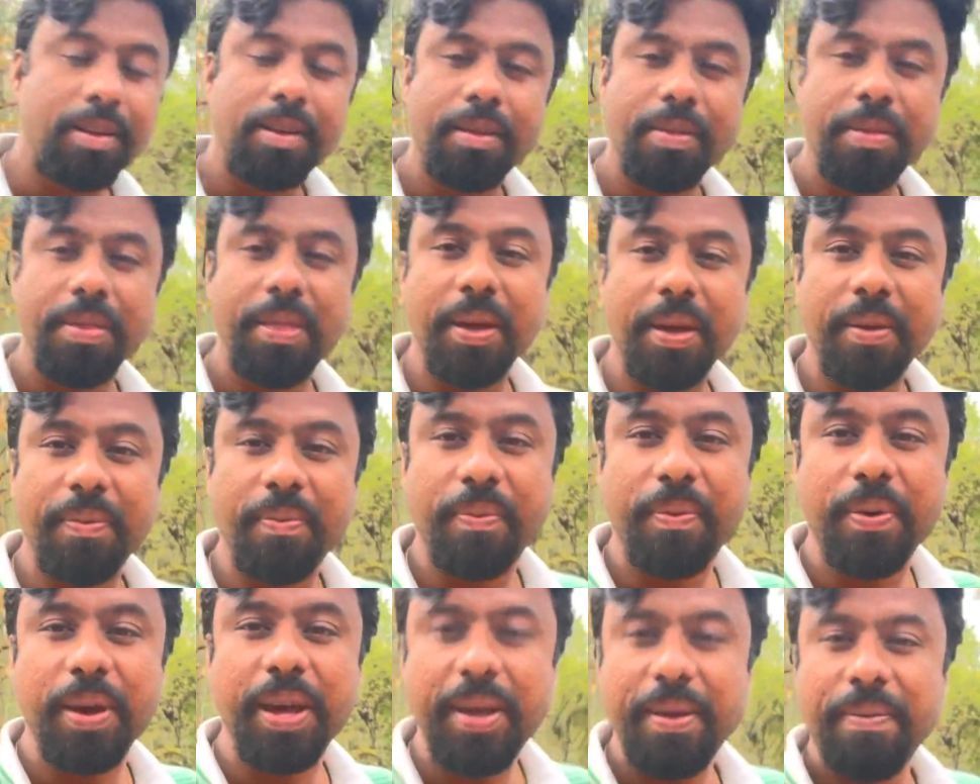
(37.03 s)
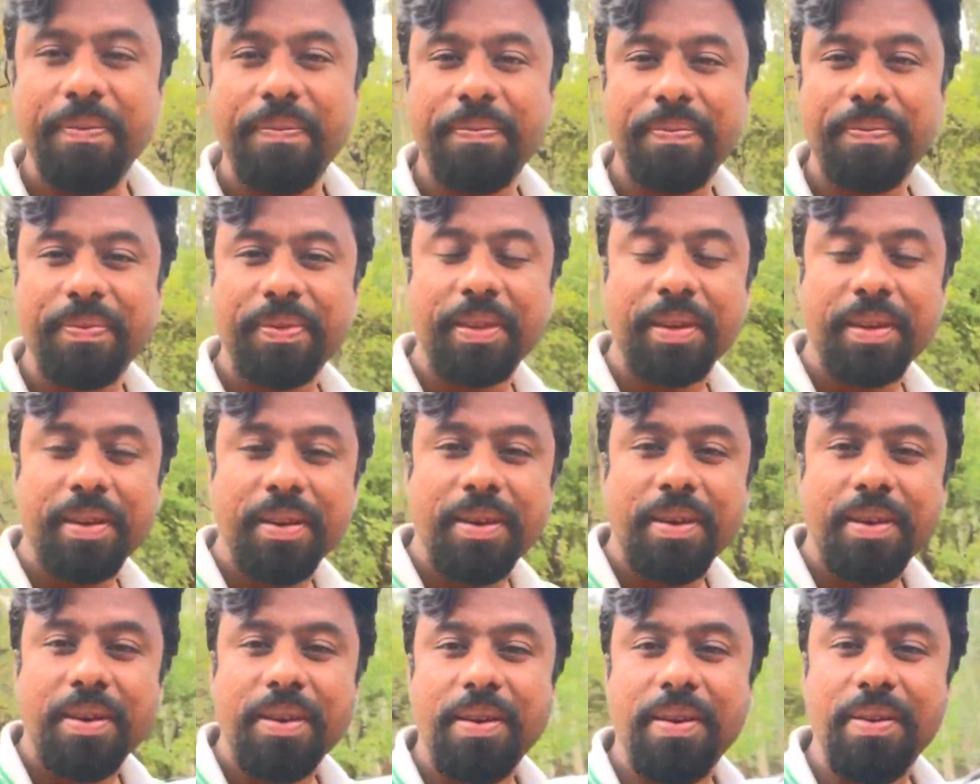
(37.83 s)
that we
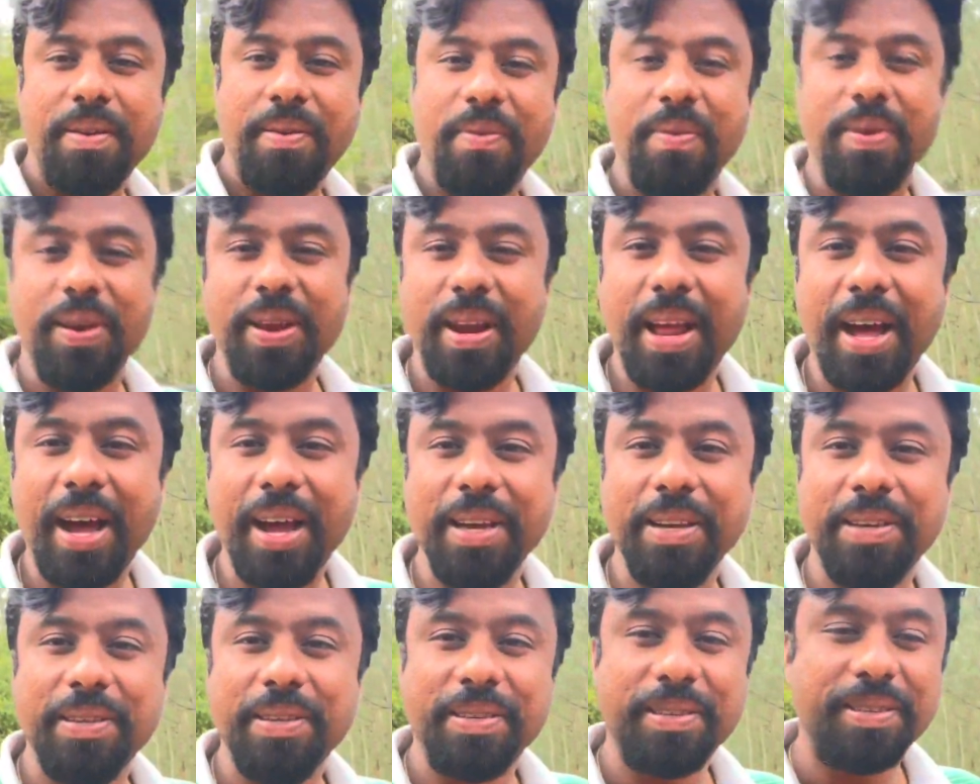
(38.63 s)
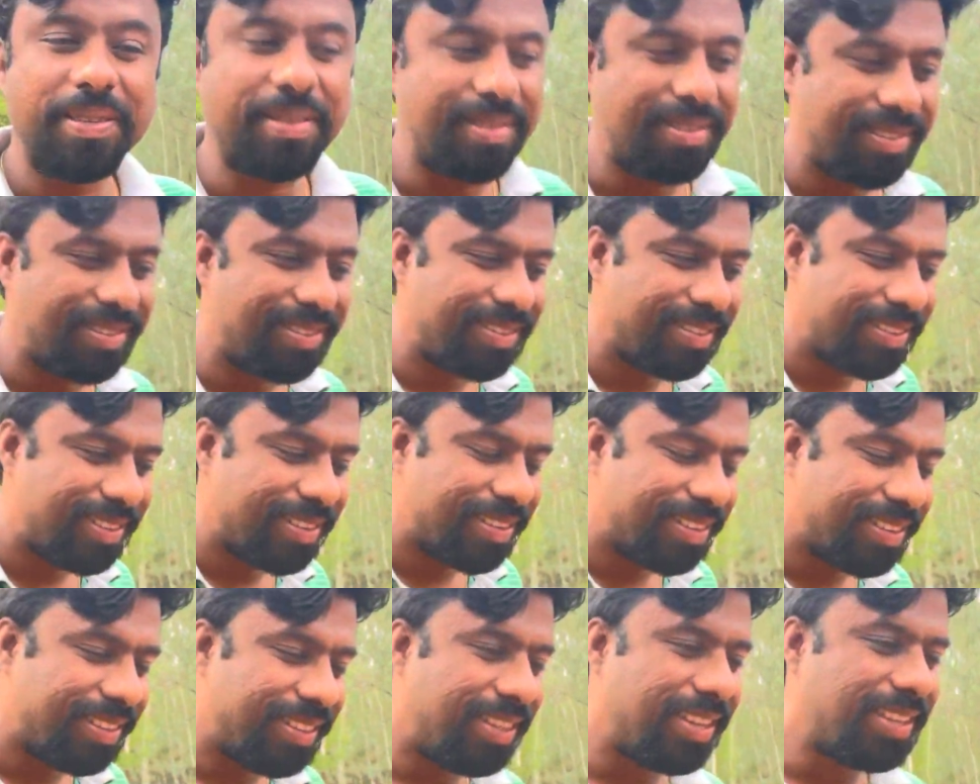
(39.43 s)
realize
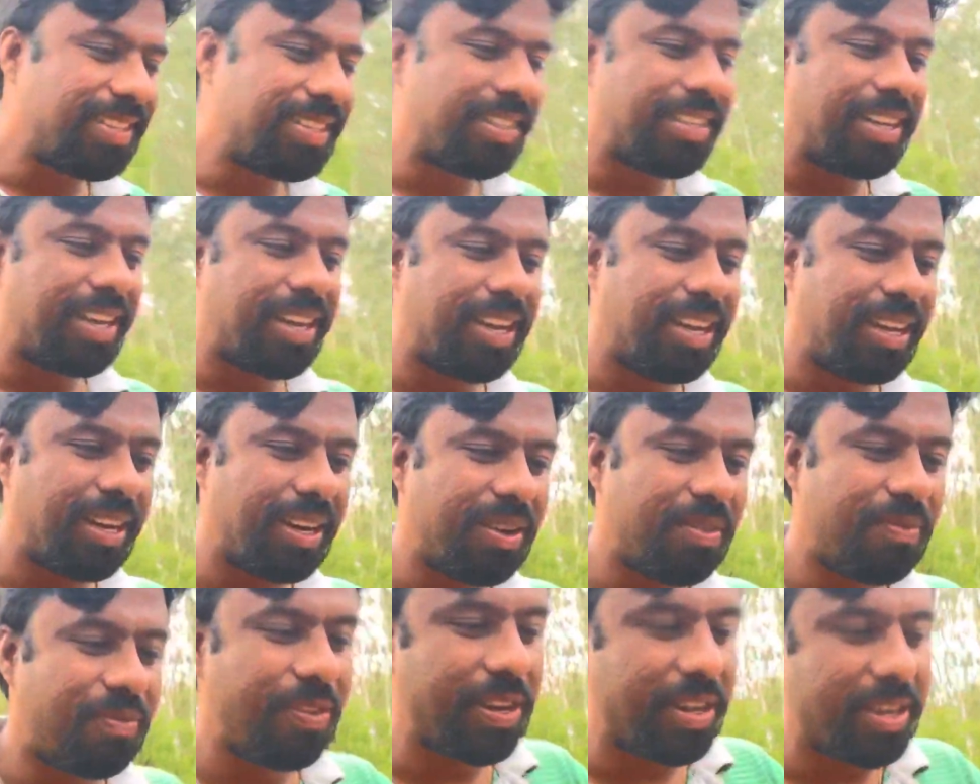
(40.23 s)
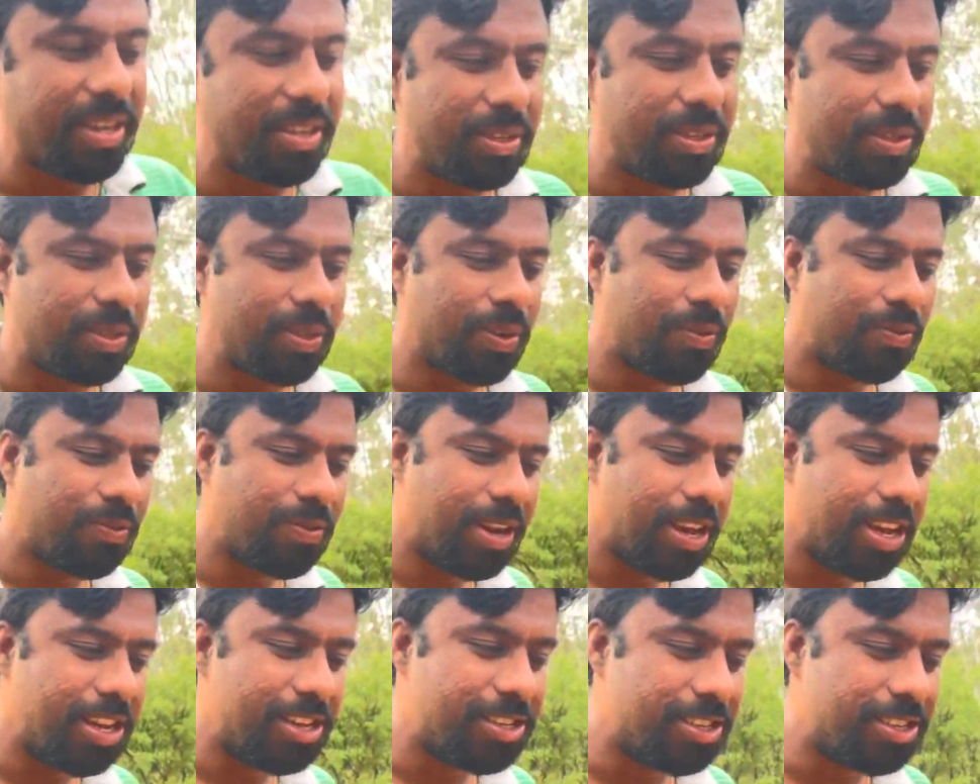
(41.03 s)
the significance of
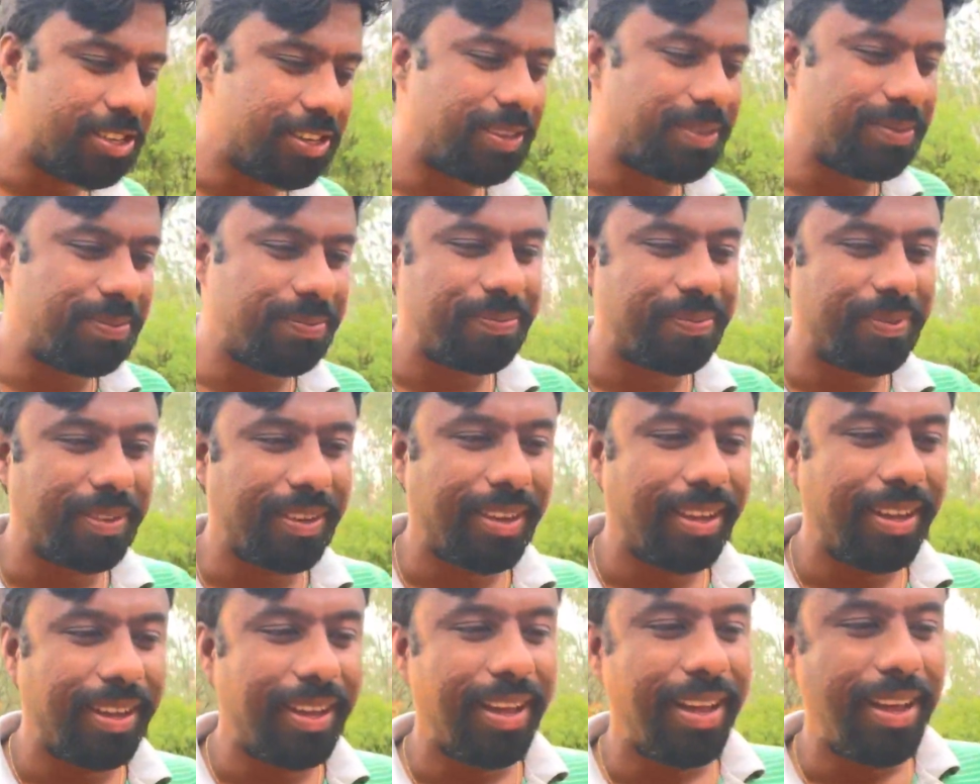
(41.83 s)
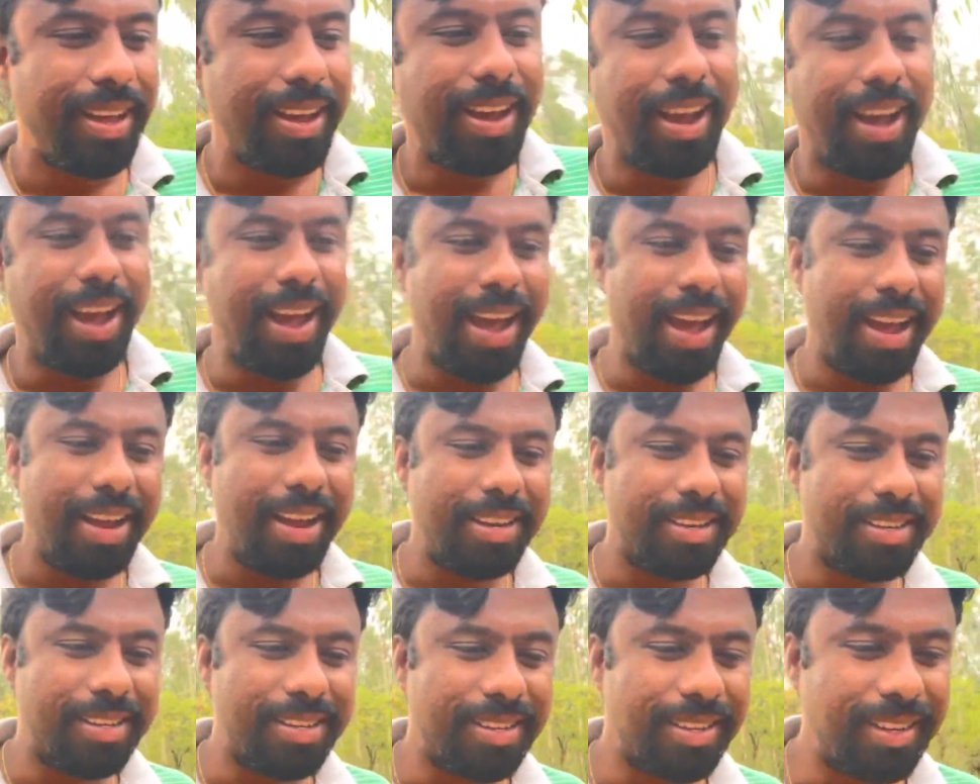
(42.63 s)
nature
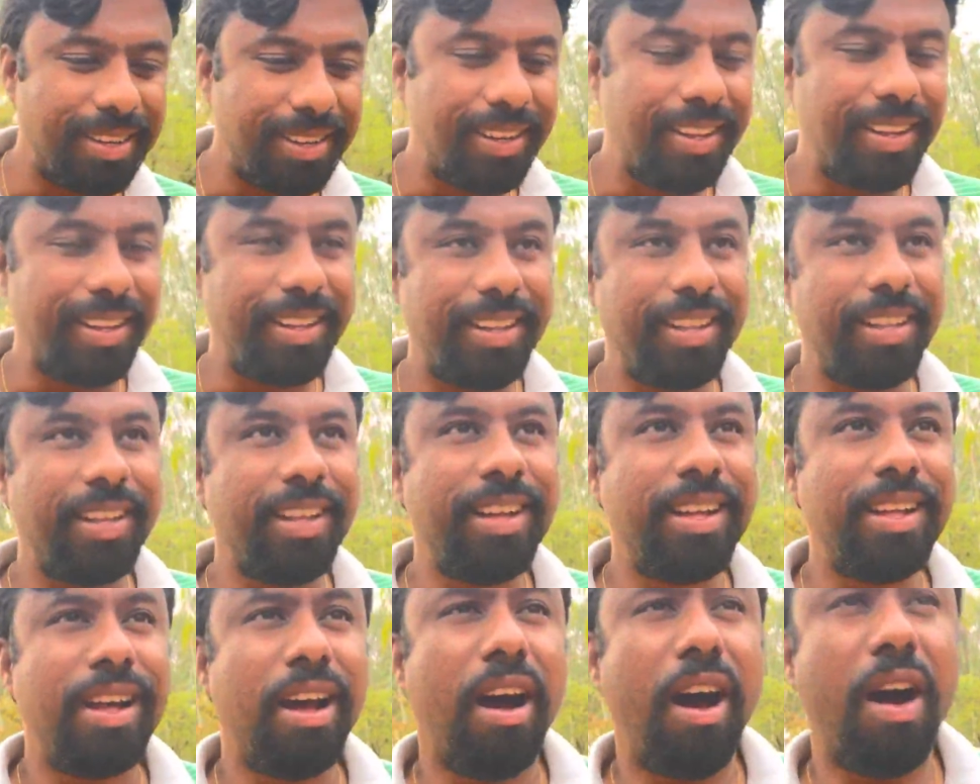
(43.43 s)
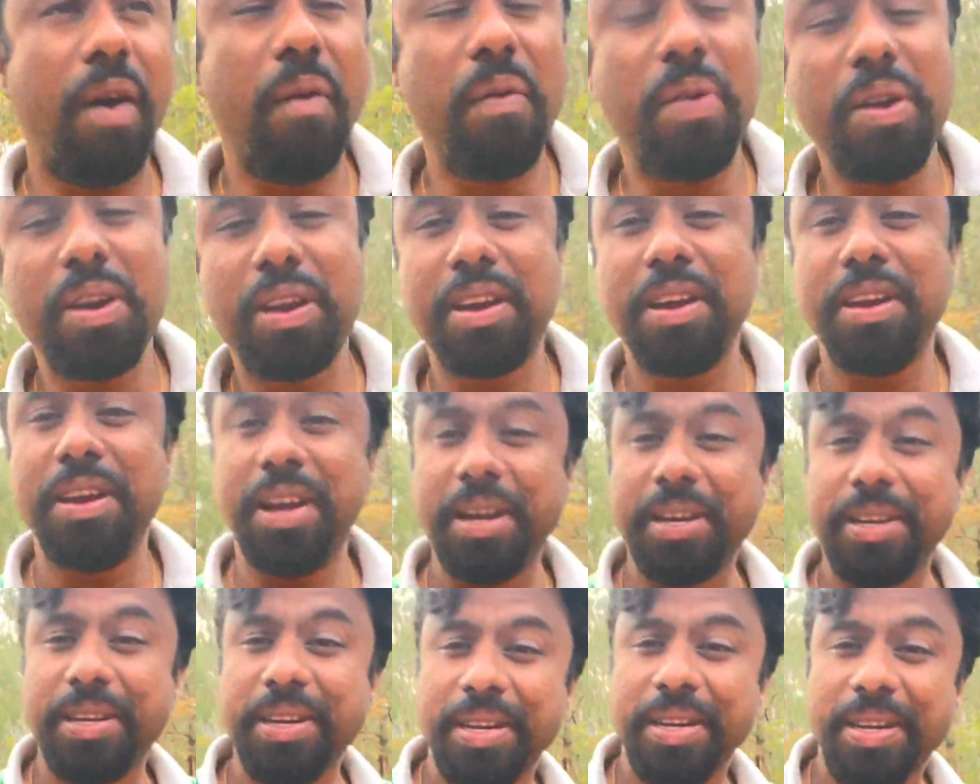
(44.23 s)
and our
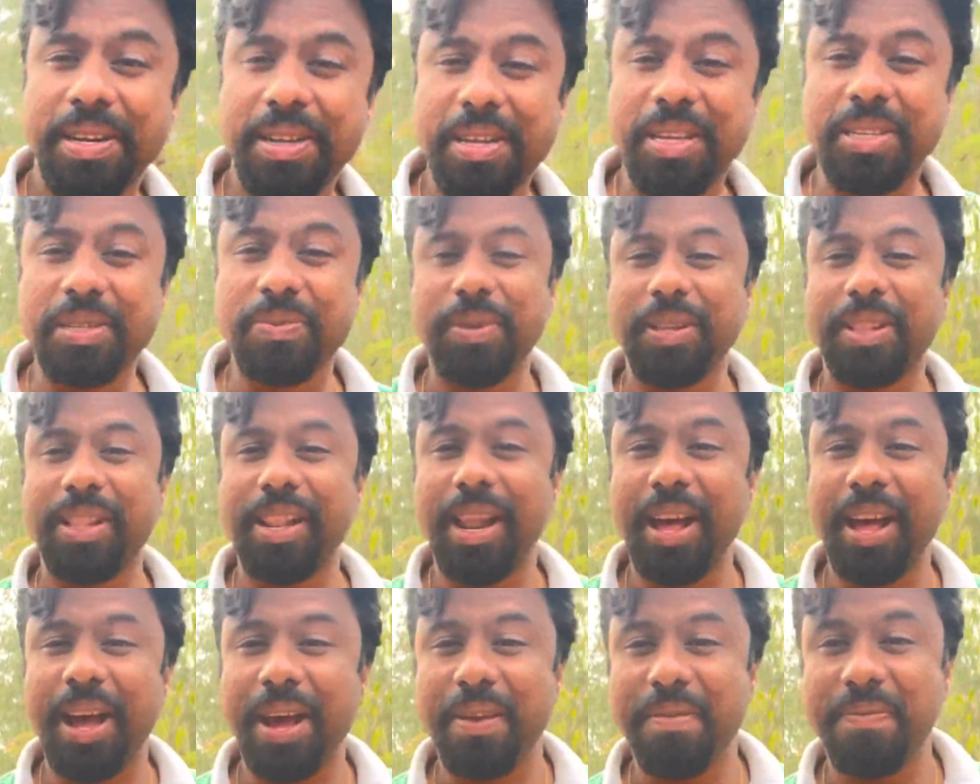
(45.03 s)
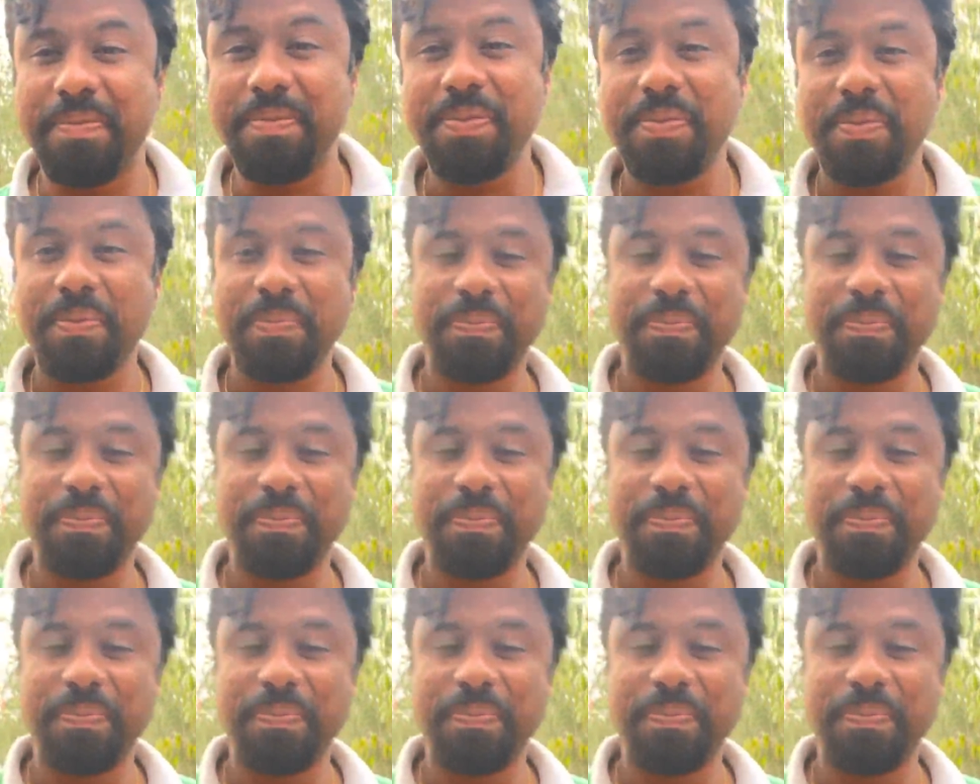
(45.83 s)
connectedness with life.